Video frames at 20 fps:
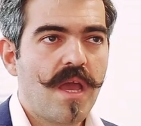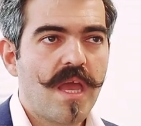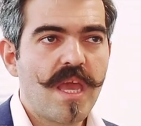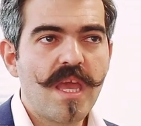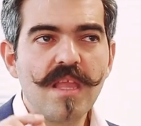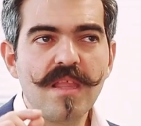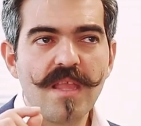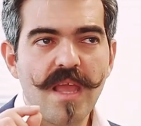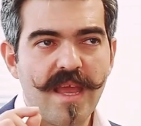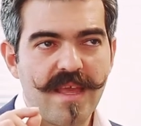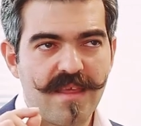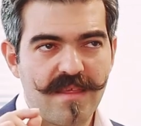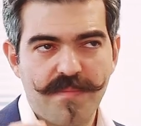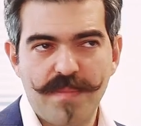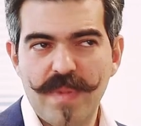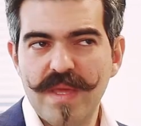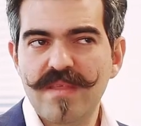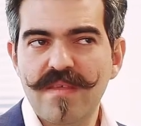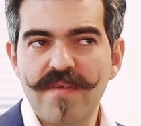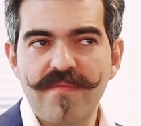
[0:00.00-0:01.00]
in a
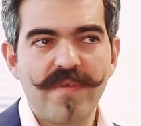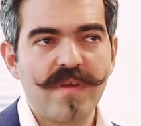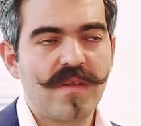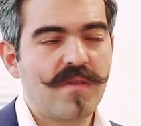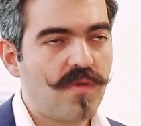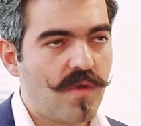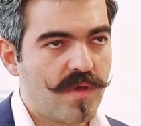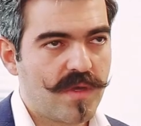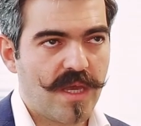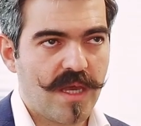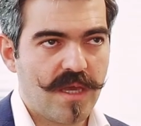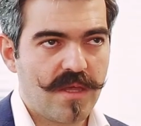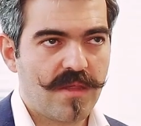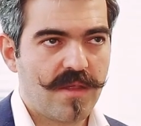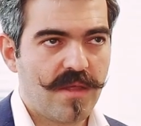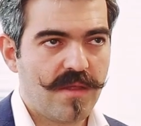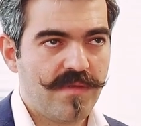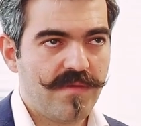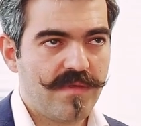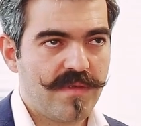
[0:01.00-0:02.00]
specific
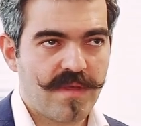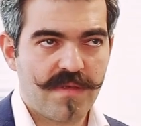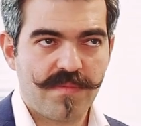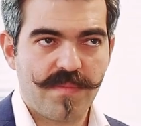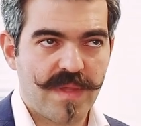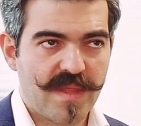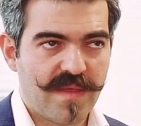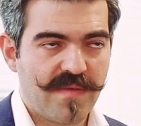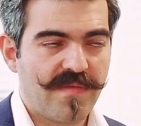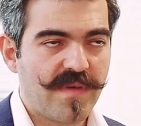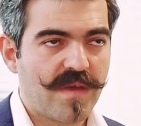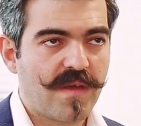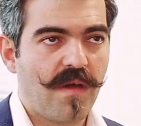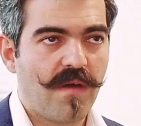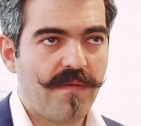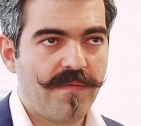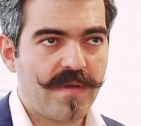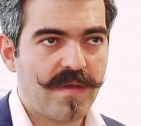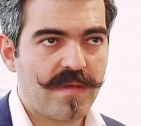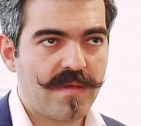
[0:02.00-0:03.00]
location, in a specific
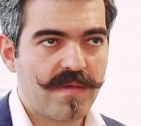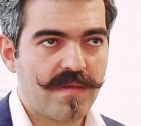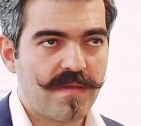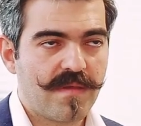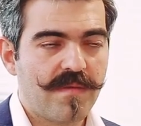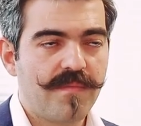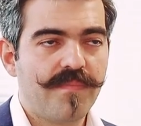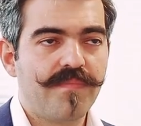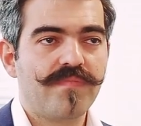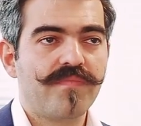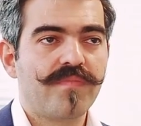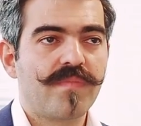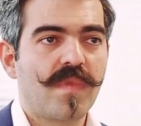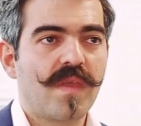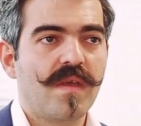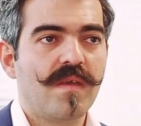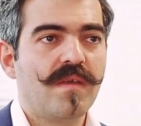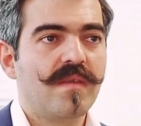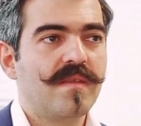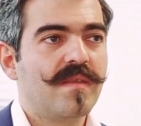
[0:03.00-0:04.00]
office,
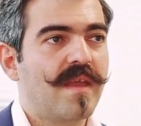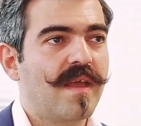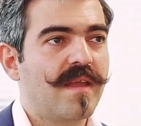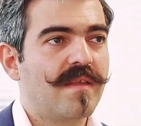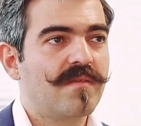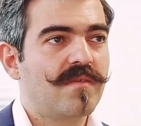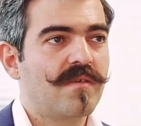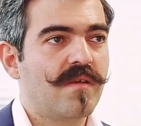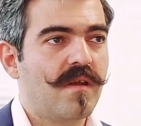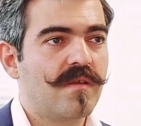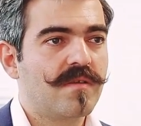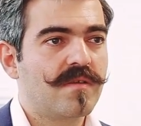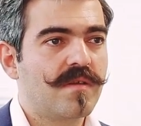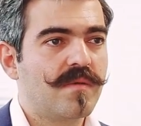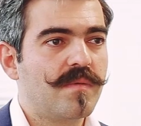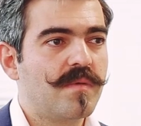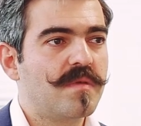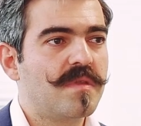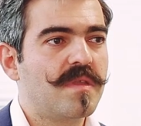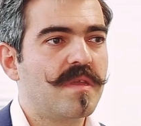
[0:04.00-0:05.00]
that
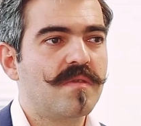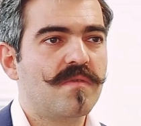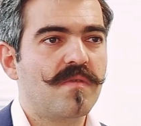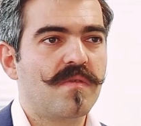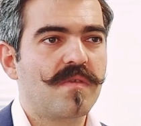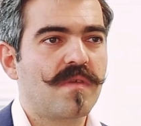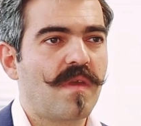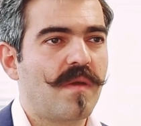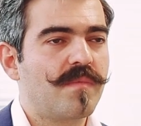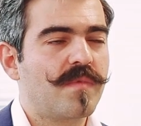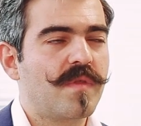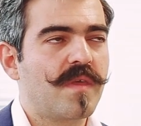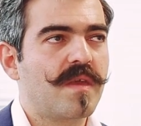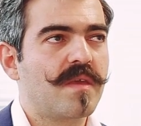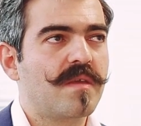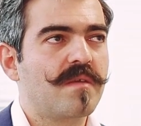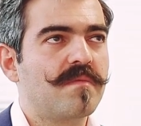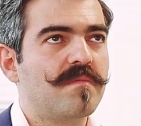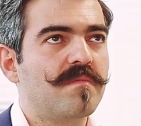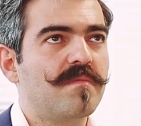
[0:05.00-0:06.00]
contributed to
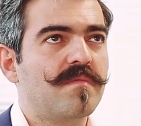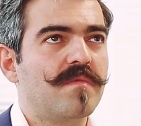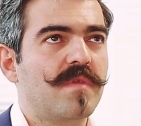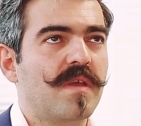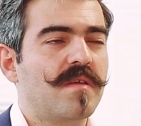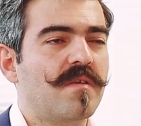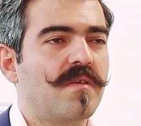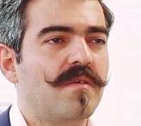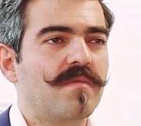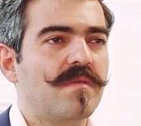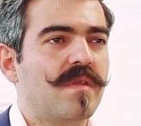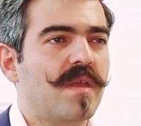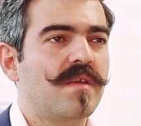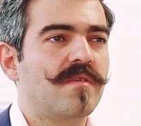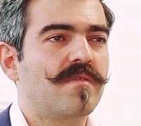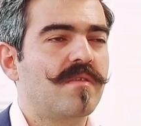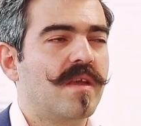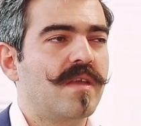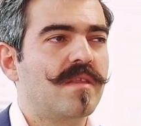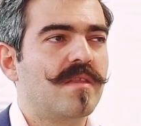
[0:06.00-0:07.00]
something, like they
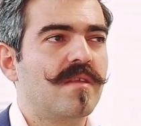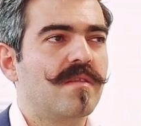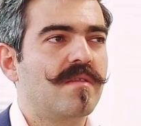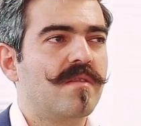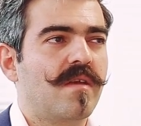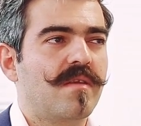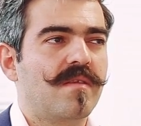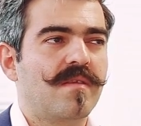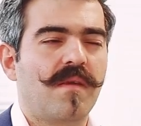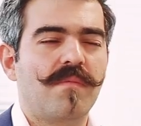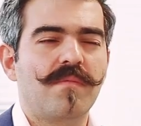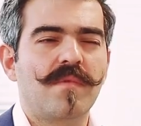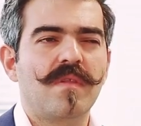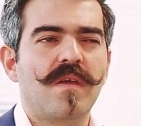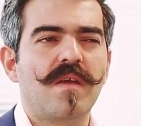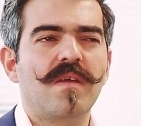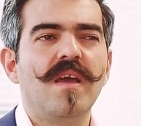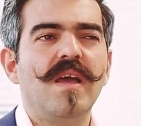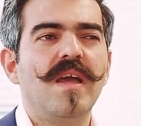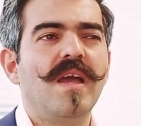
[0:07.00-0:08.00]
created like something
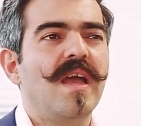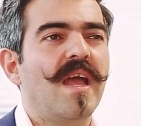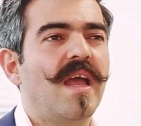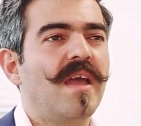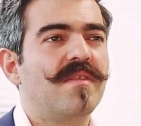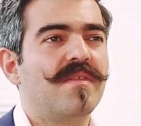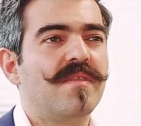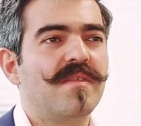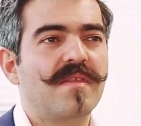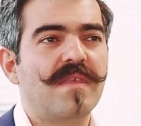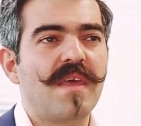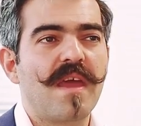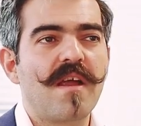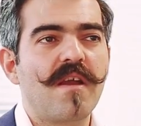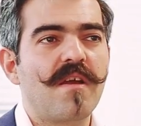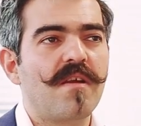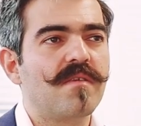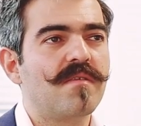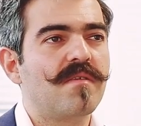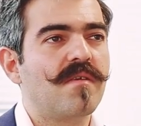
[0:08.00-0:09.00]
like a
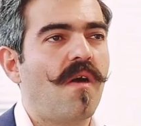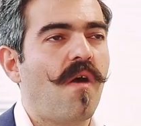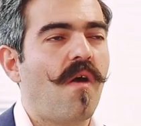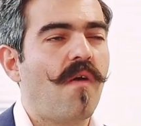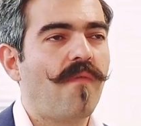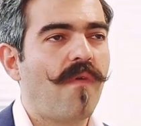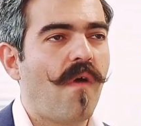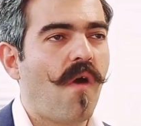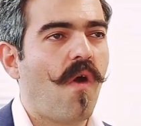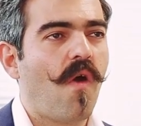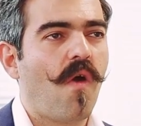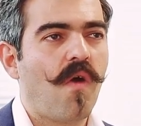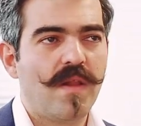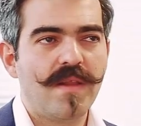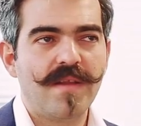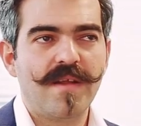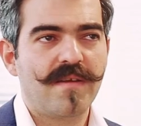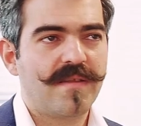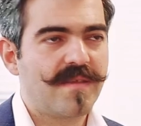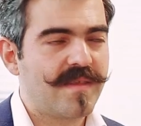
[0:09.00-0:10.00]
third of
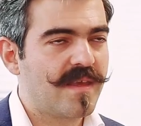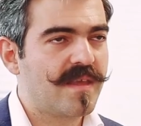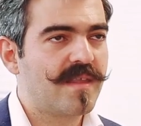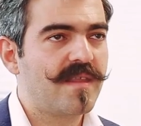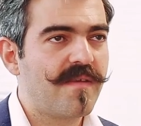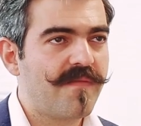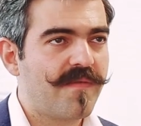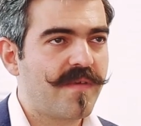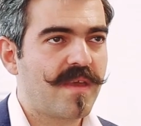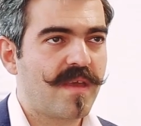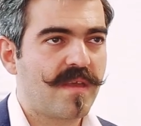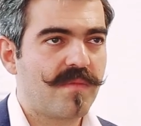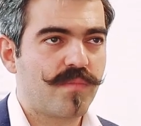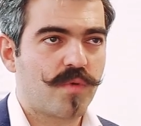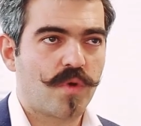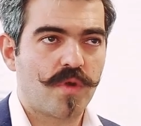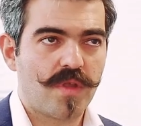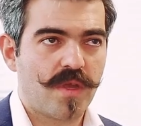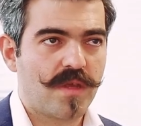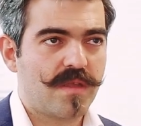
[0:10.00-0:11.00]
all their significant
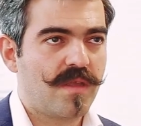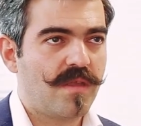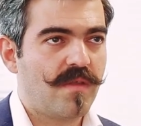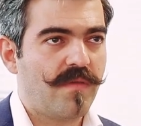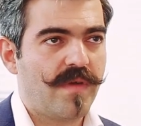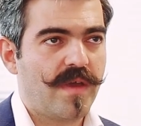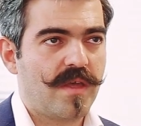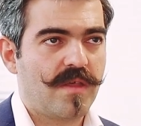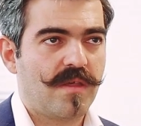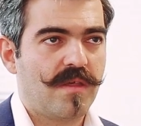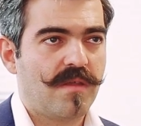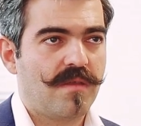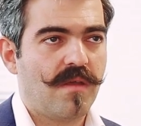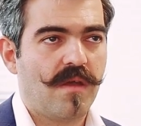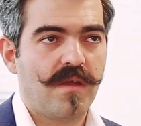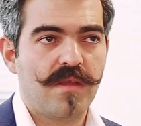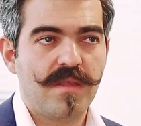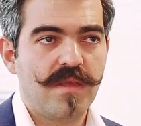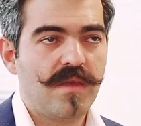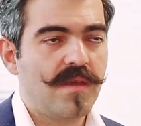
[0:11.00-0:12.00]
product innovation
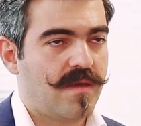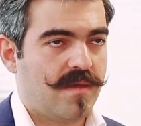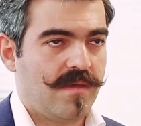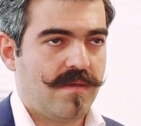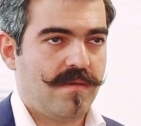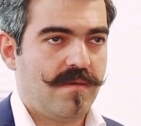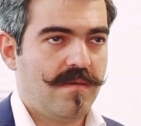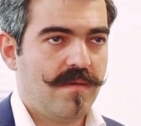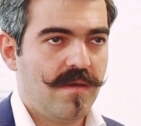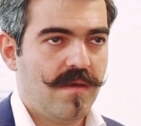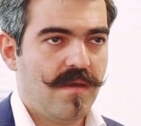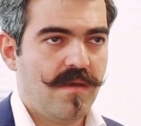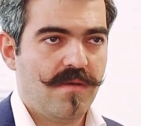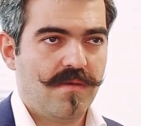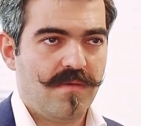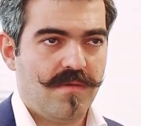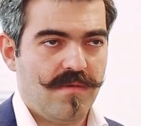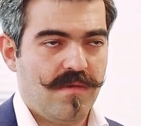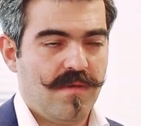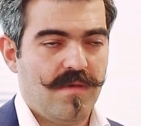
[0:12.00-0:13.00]
ideas.
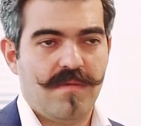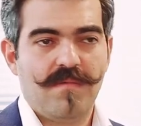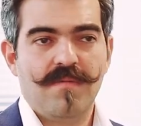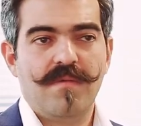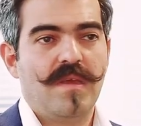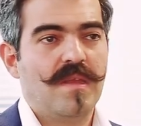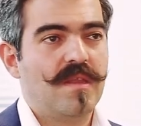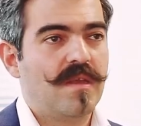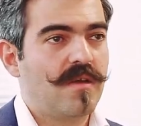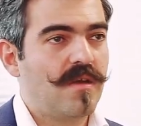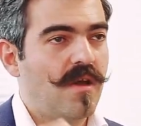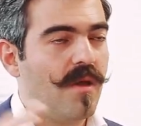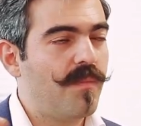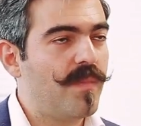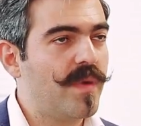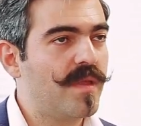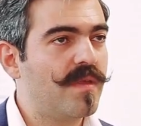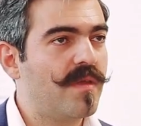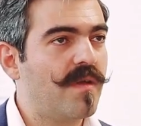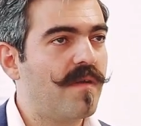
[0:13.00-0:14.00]
Just in a
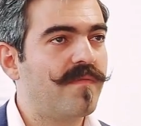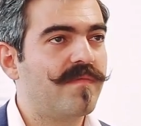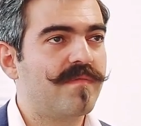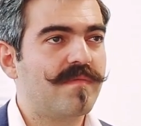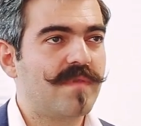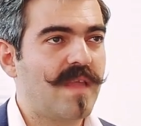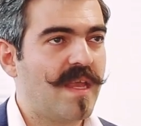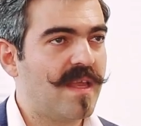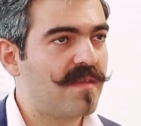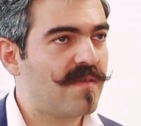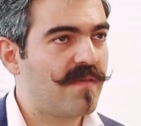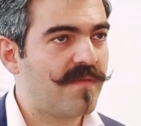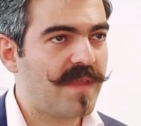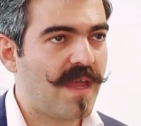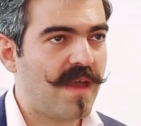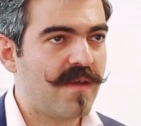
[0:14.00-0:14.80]
company of tens of